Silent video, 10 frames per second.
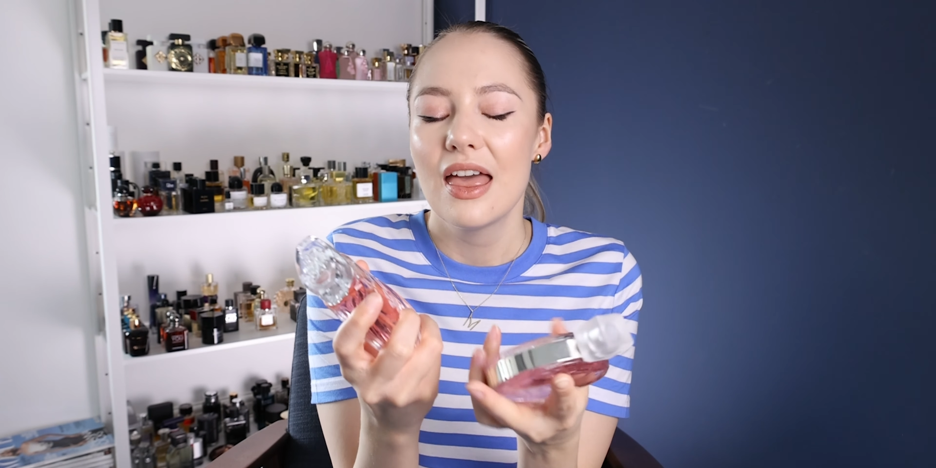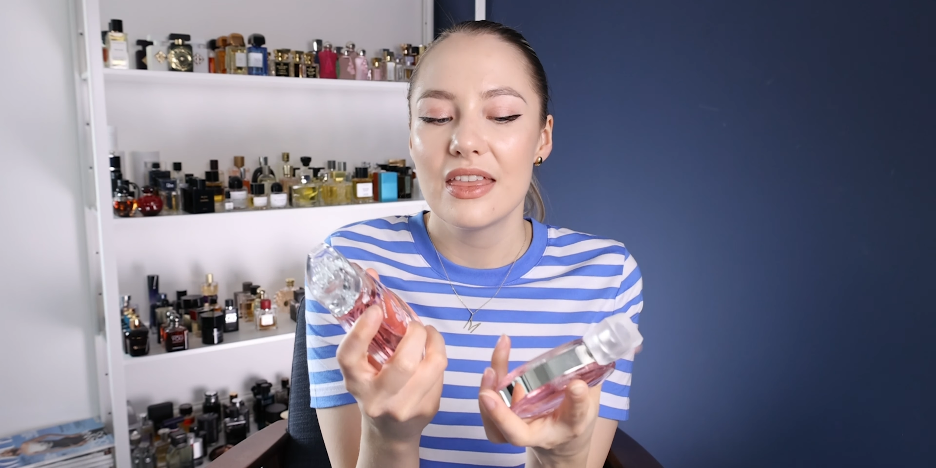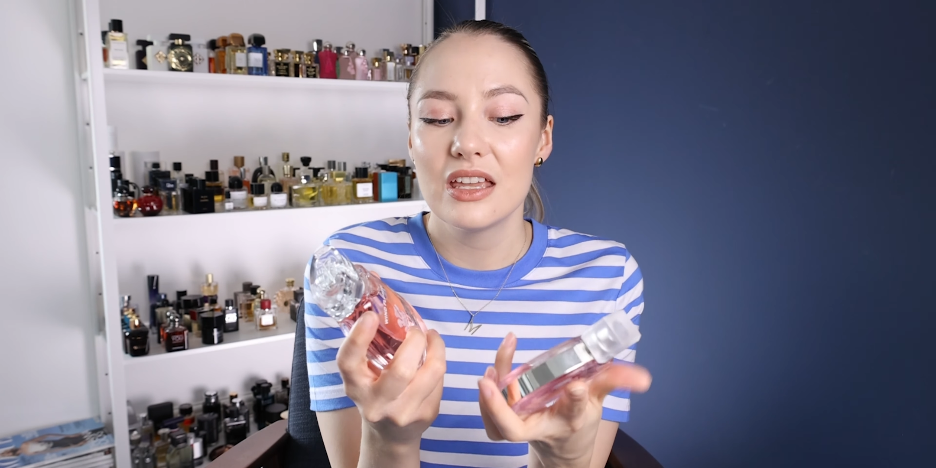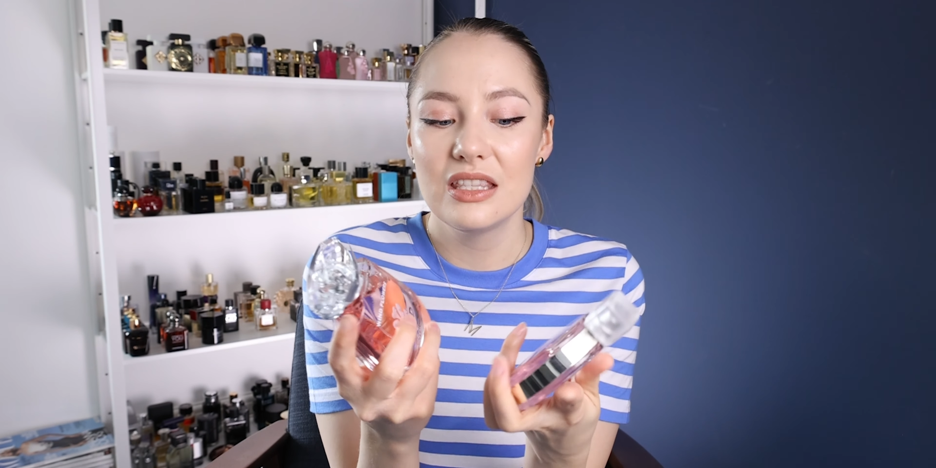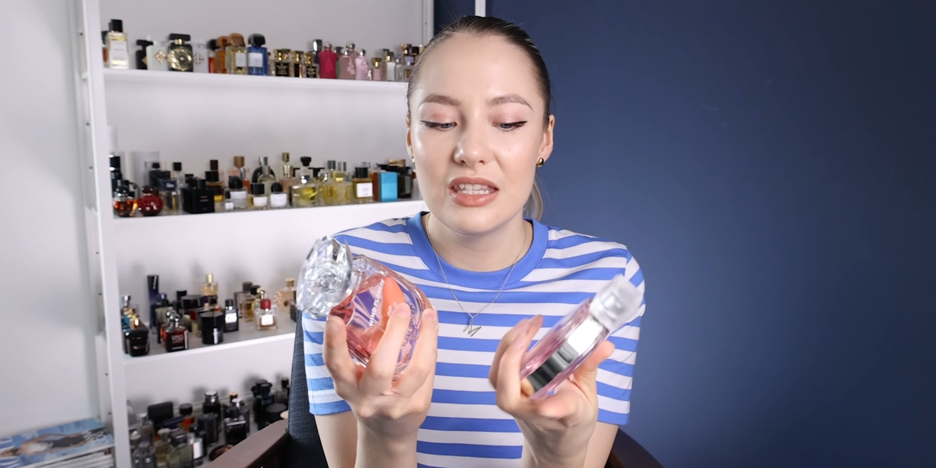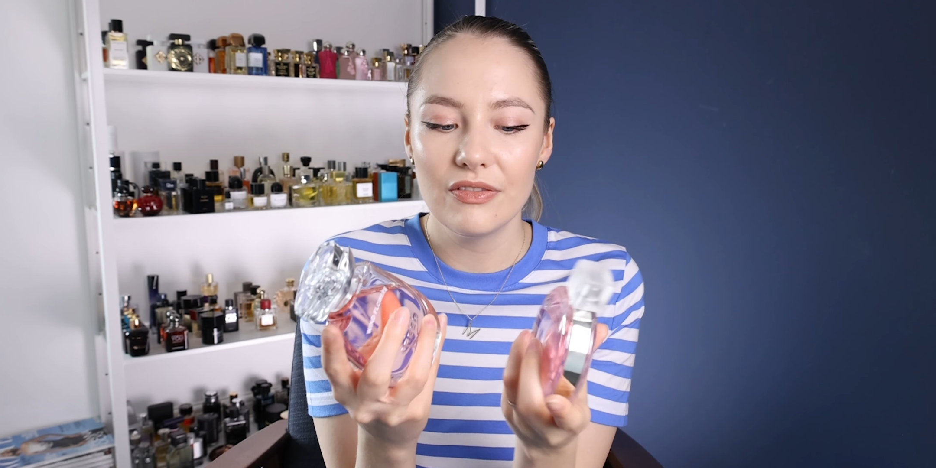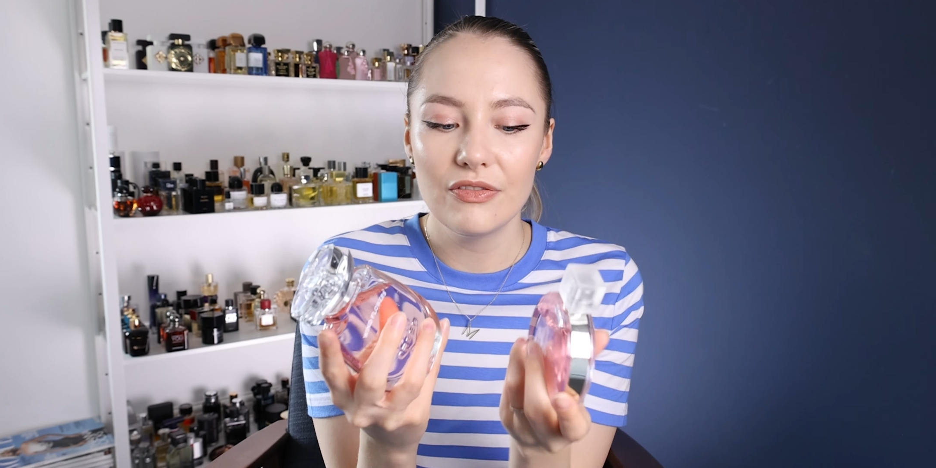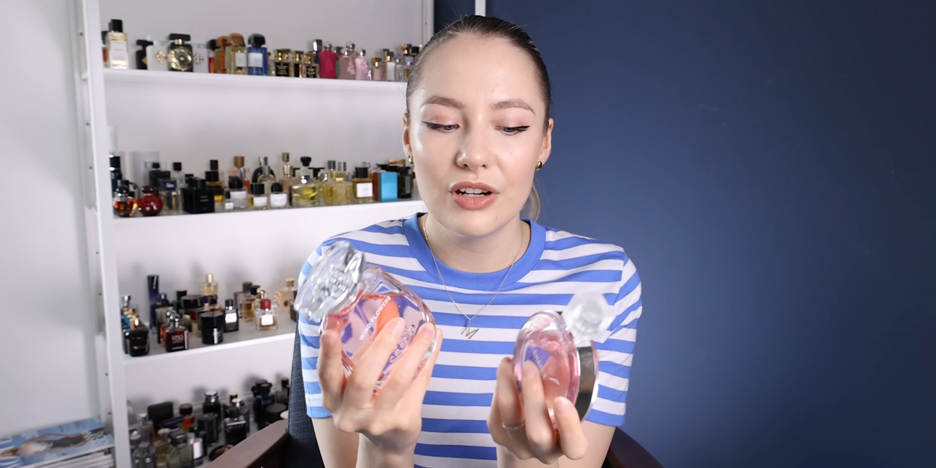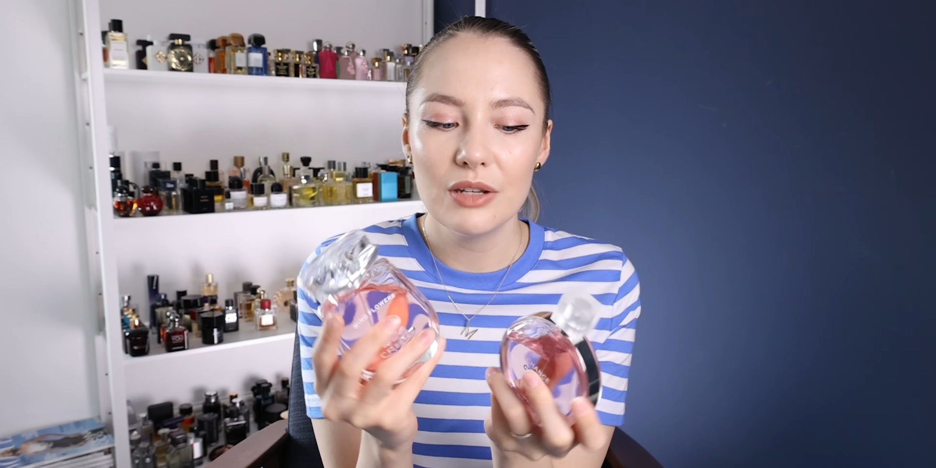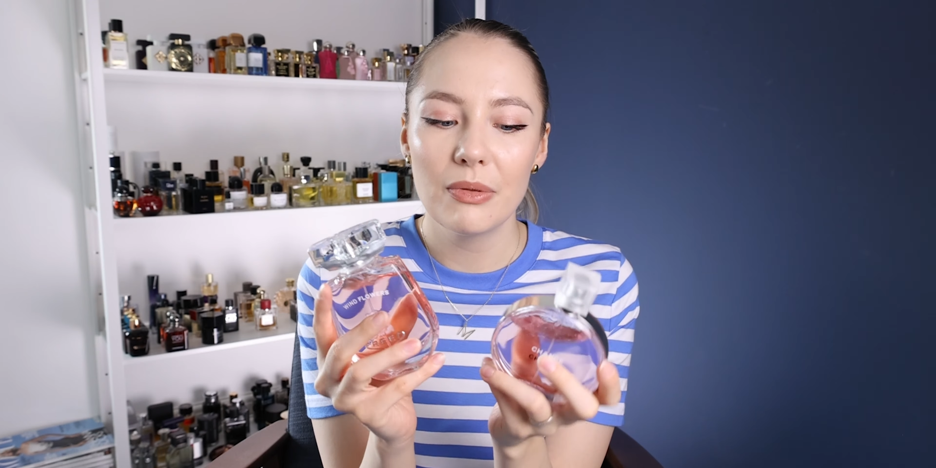they're
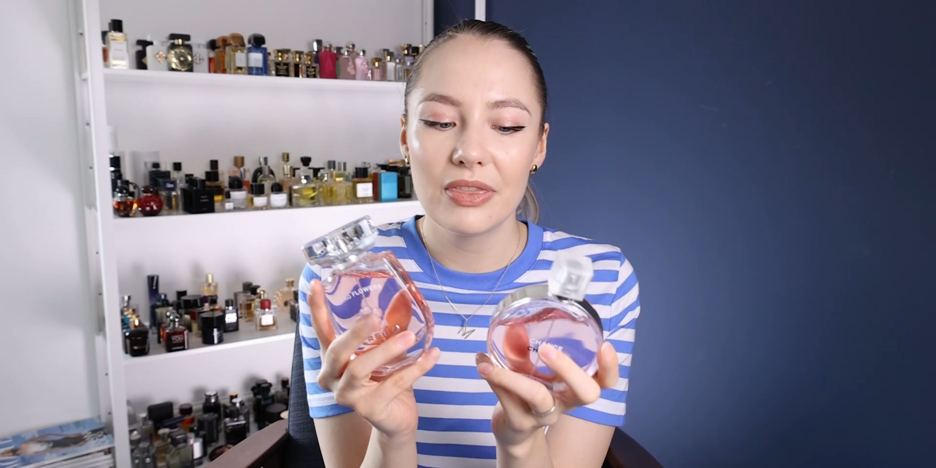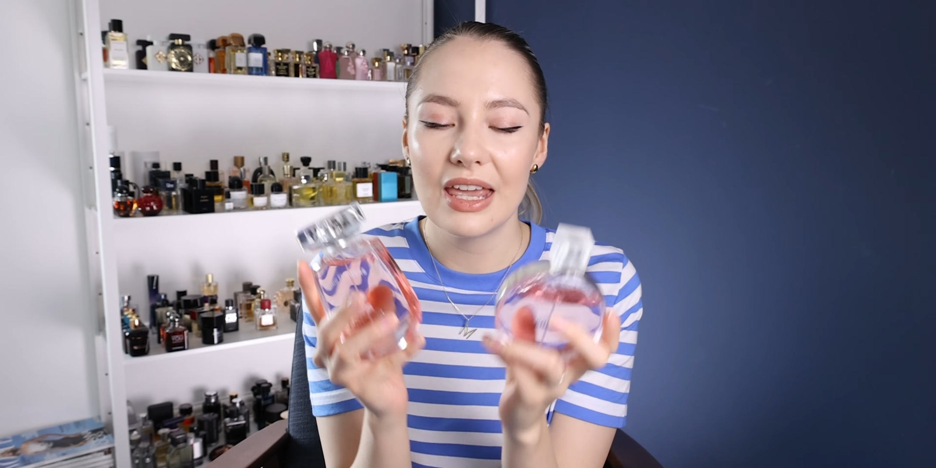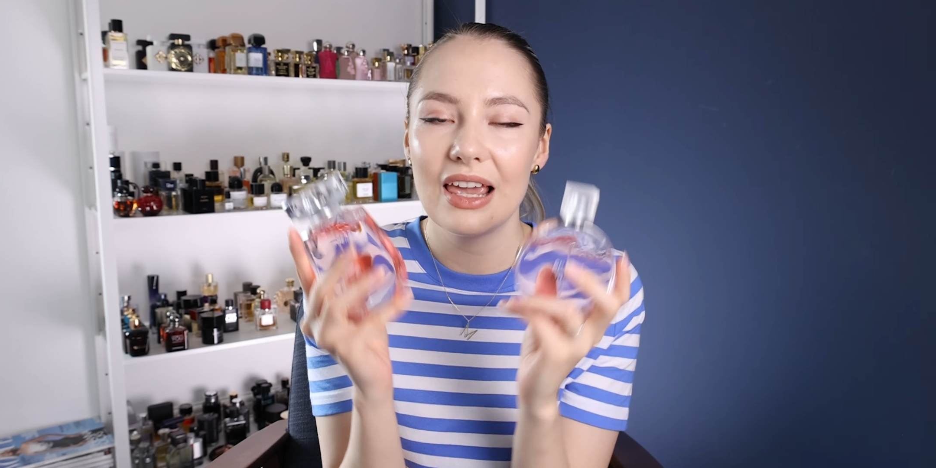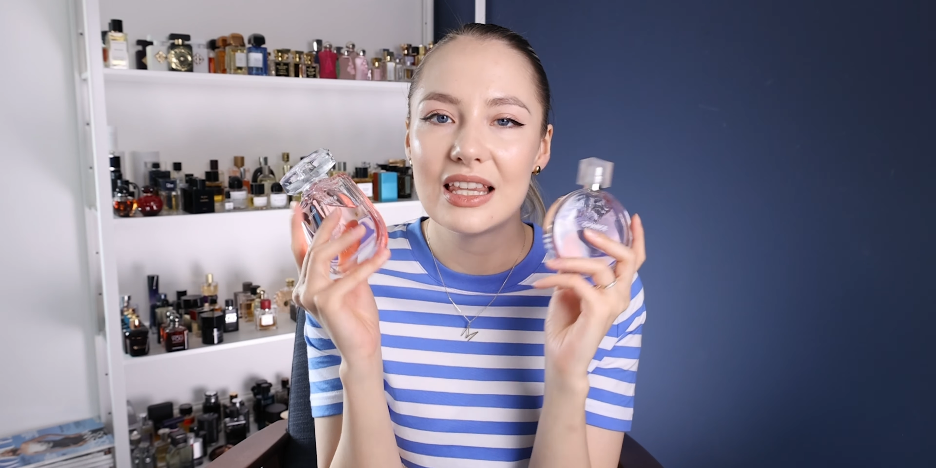different but they